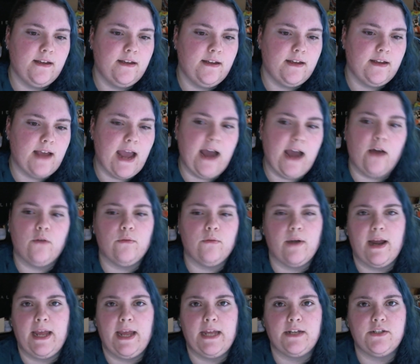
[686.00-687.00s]

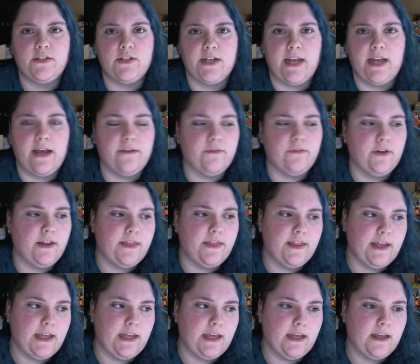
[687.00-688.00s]
outrage and
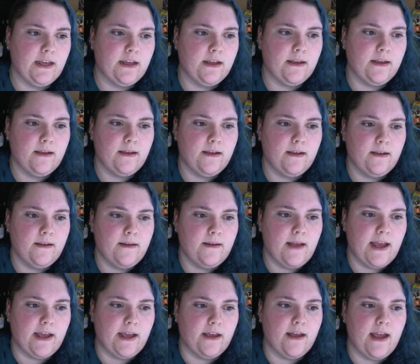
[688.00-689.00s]
everything,
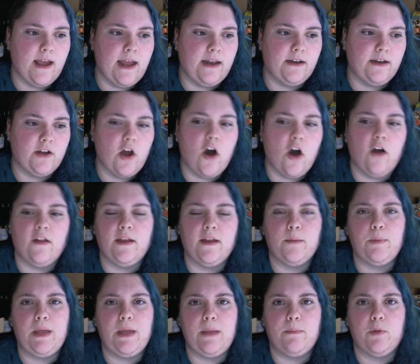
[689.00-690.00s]
and calling
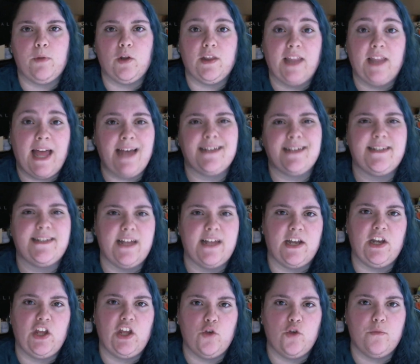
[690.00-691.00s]
people less than
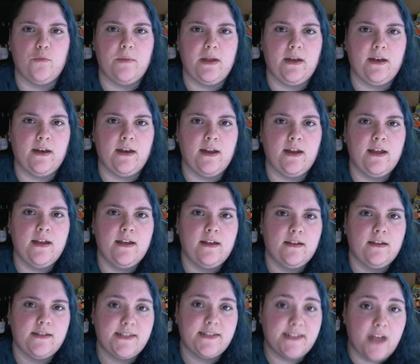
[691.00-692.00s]
human,
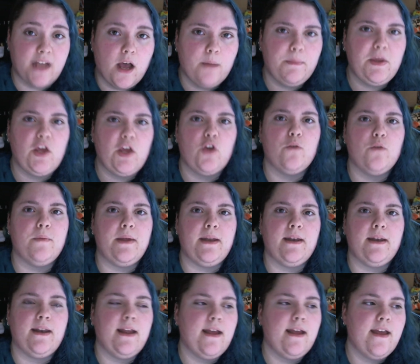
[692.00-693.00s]

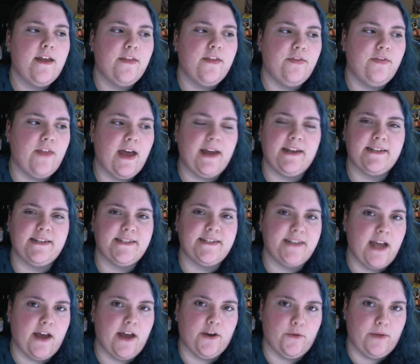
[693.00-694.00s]
subhuman, that is
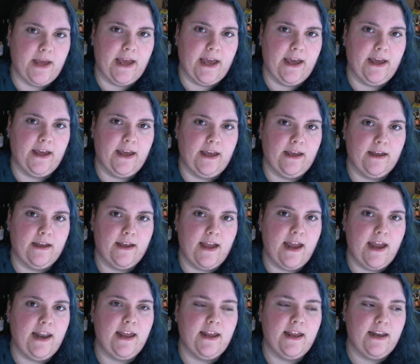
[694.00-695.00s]
not okay.
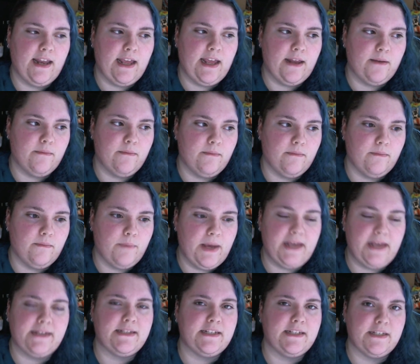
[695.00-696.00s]
And it
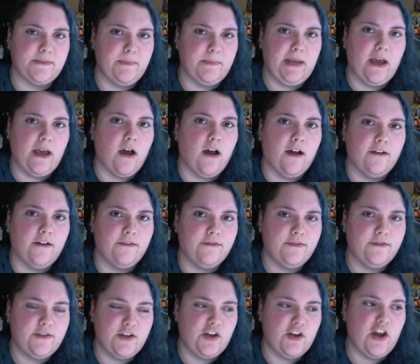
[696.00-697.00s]
pisses me
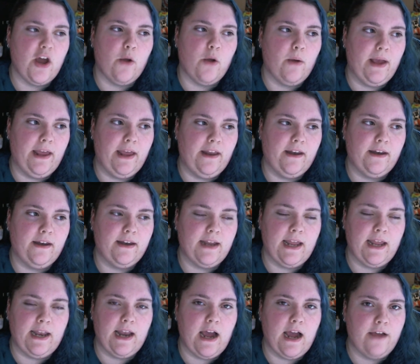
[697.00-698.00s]
off to no end.
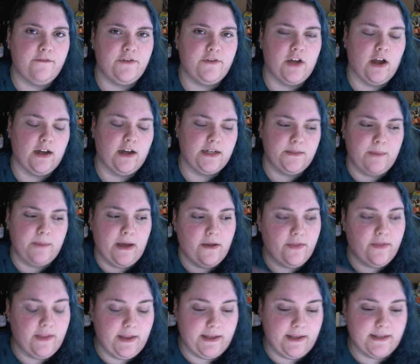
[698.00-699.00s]
And I've talked about
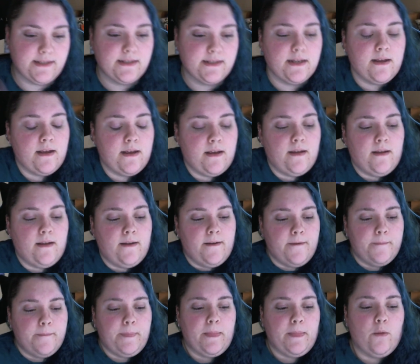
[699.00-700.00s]
this
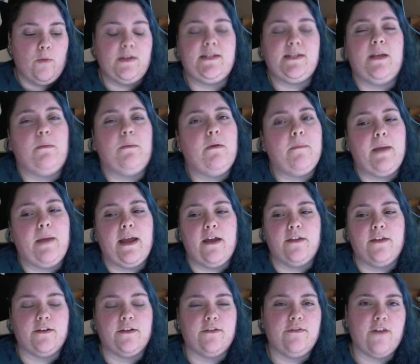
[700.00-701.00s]
with some of my
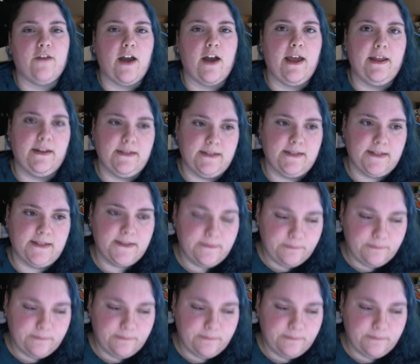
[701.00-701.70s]
other friends,